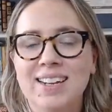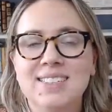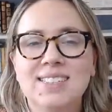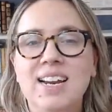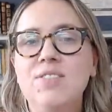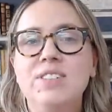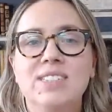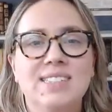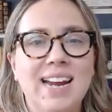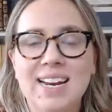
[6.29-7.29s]
Instead of a
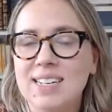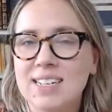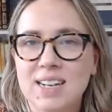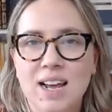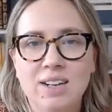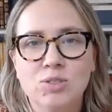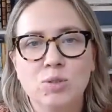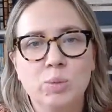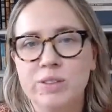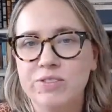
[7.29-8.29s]
standard
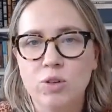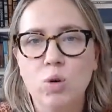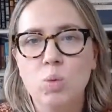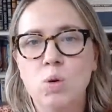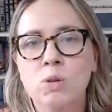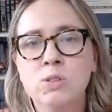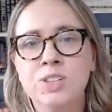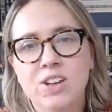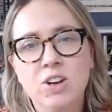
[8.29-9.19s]
classroom with four walls,